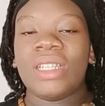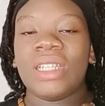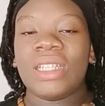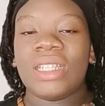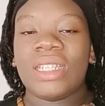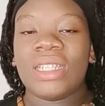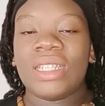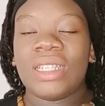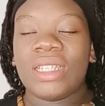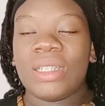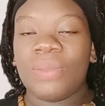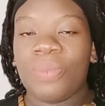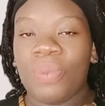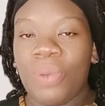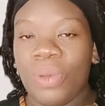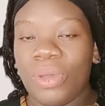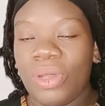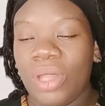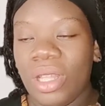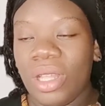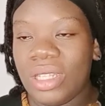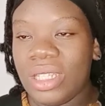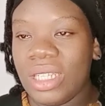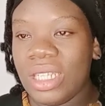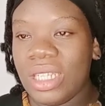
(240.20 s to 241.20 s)
this
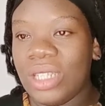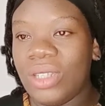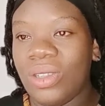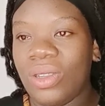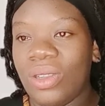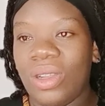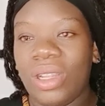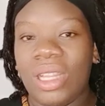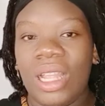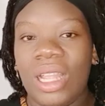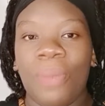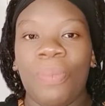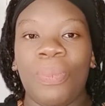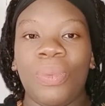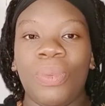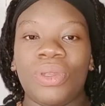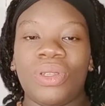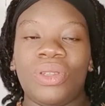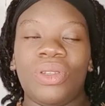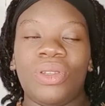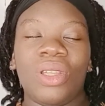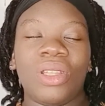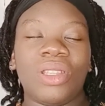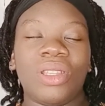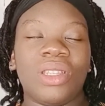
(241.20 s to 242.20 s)
product is no other
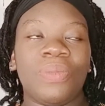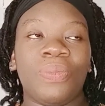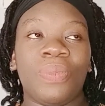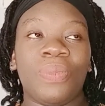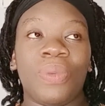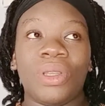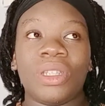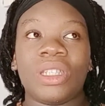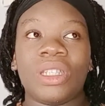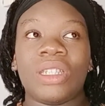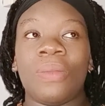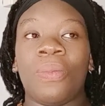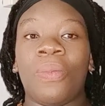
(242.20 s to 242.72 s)
product but